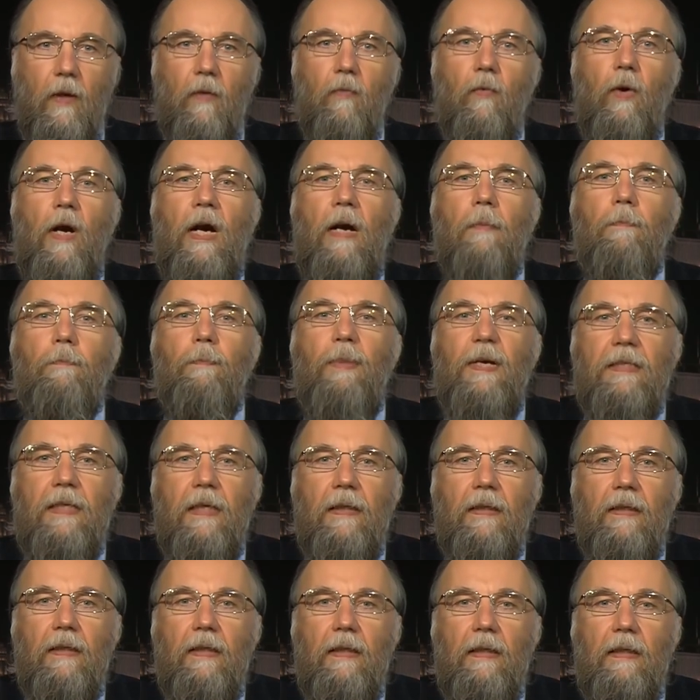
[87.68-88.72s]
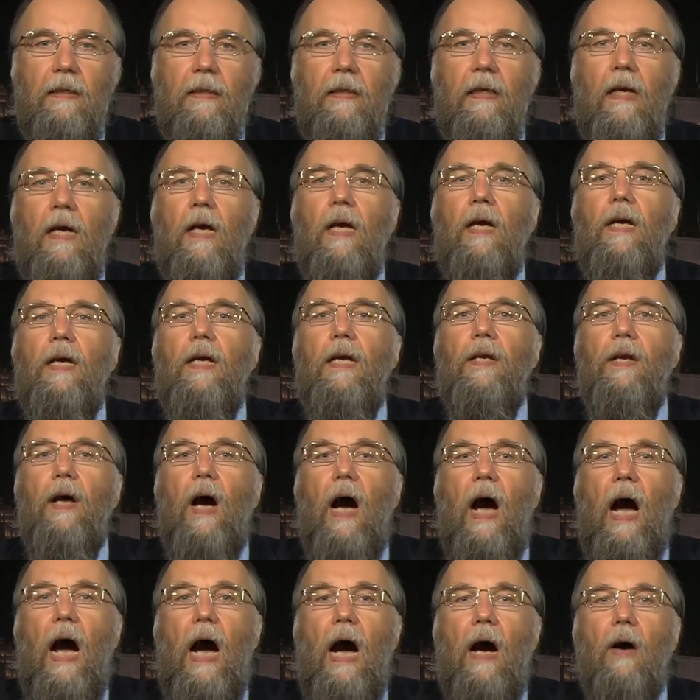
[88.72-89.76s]
We are Byzantine in
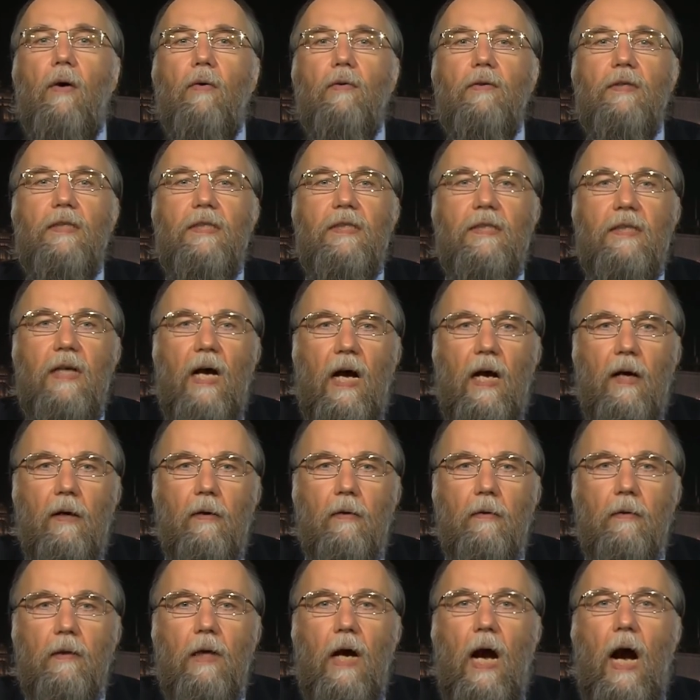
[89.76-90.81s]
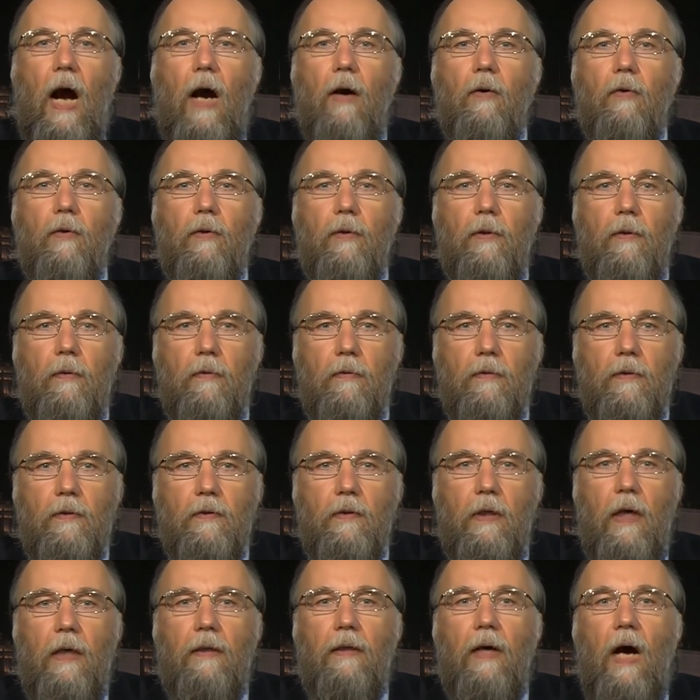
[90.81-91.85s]
our soul, our
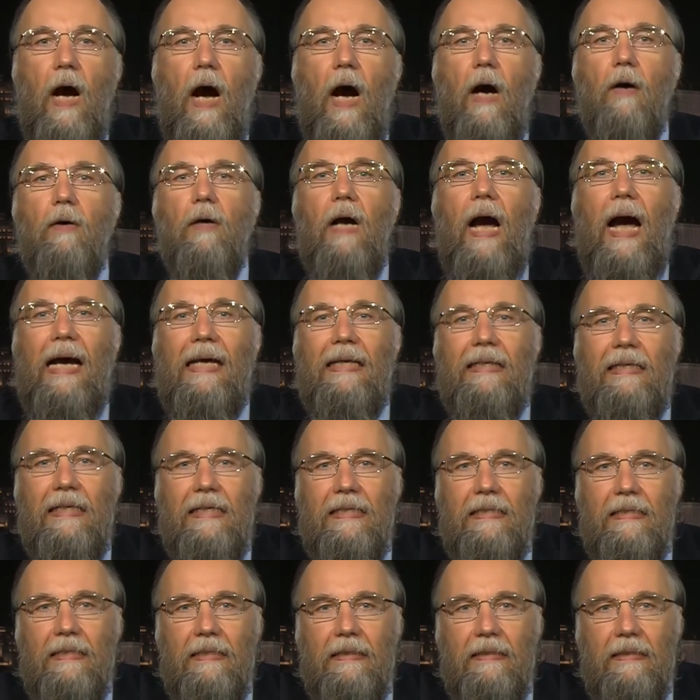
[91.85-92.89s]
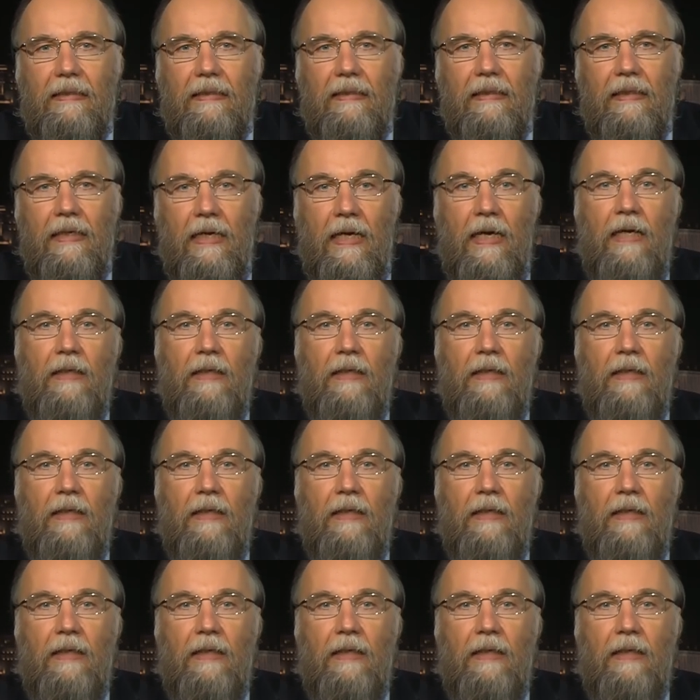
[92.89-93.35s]
roots, and our identity.